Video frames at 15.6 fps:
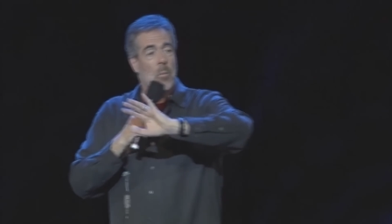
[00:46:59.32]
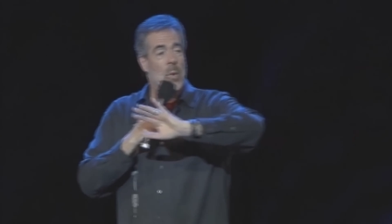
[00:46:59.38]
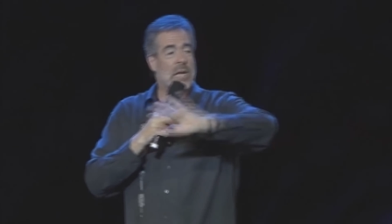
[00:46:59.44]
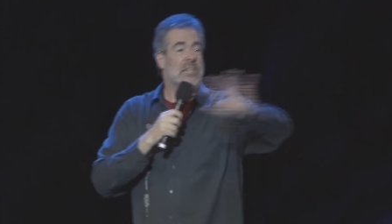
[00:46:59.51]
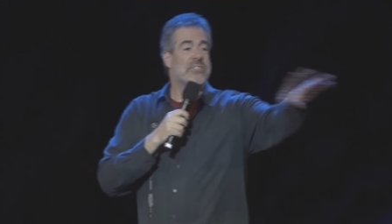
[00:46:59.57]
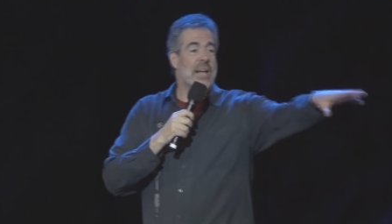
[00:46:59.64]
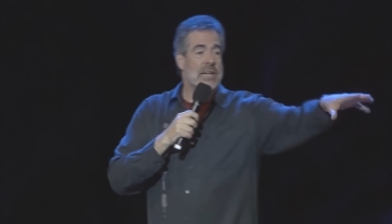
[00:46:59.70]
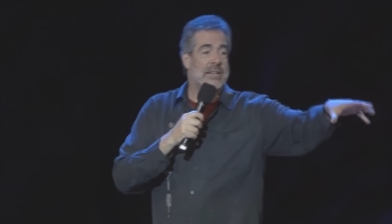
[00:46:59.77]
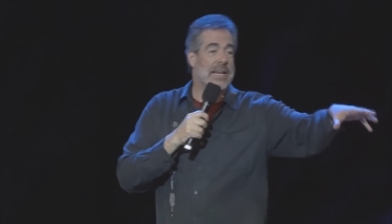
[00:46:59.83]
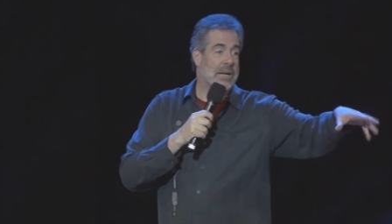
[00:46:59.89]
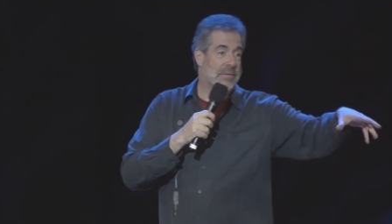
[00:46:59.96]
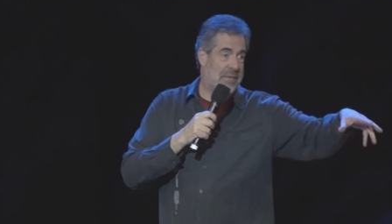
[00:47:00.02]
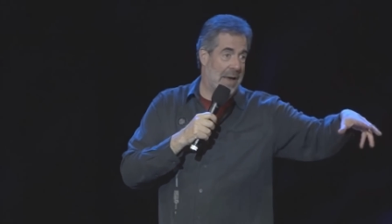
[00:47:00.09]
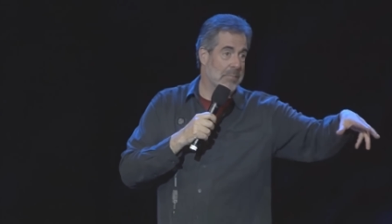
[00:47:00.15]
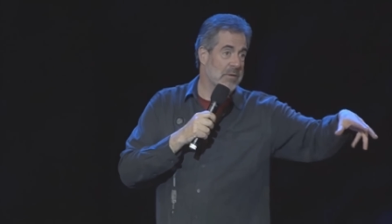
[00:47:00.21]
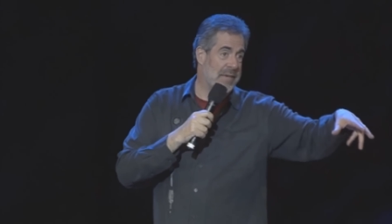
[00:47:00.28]
we decided to take a
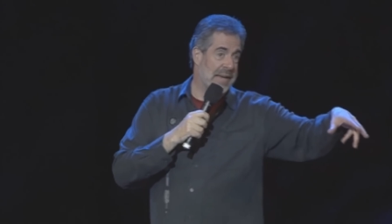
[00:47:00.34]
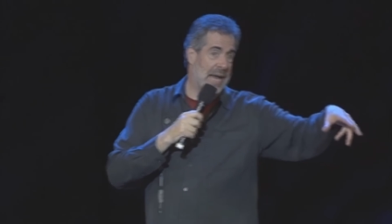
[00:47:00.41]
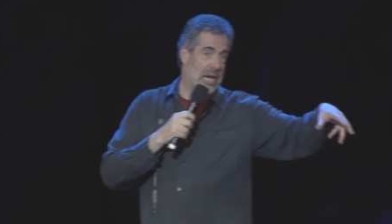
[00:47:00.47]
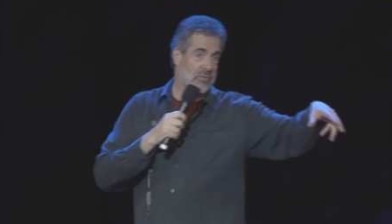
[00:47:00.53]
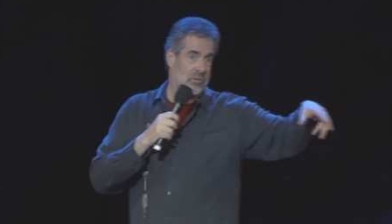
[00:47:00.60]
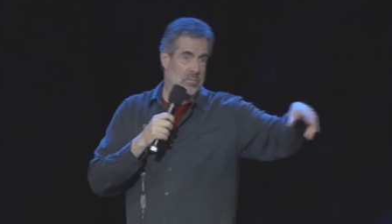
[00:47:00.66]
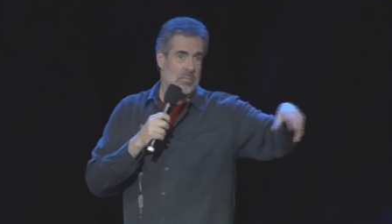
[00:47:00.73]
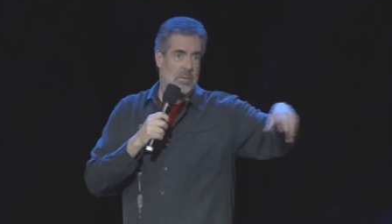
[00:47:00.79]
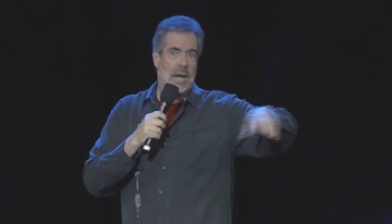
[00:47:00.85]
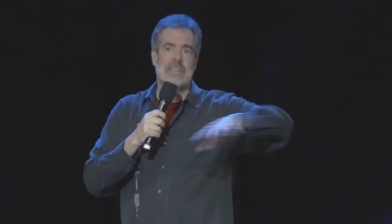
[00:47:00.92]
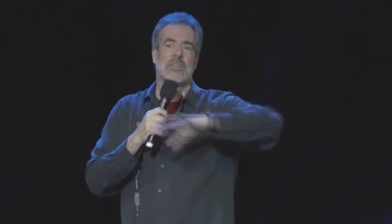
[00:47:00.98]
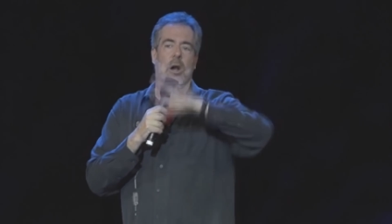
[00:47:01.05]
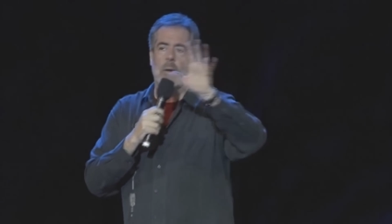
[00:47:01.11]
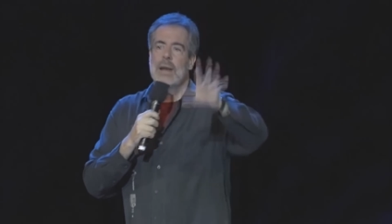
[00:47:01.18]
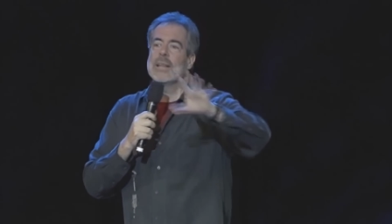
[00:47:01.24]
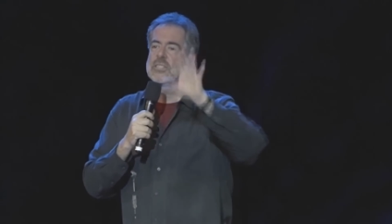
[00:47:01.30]
family vacation. I
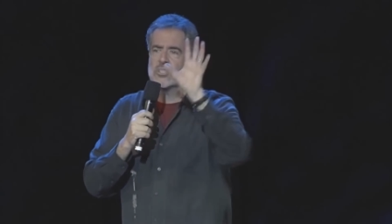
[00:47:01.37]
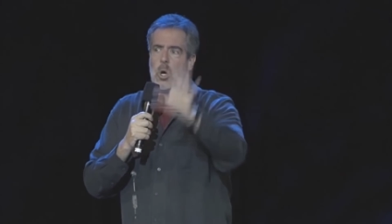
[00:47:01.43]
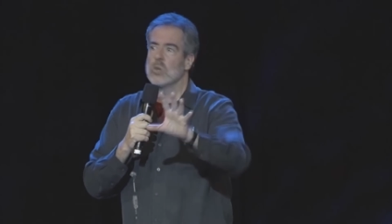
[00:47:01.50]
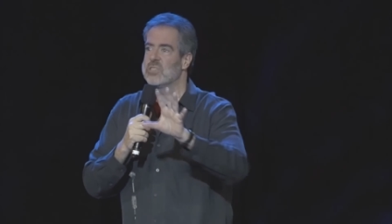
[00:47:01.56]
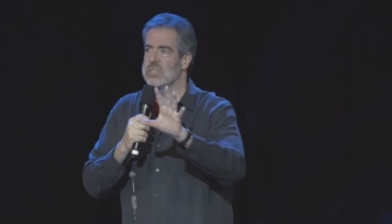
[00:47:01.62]
said, all right, let's go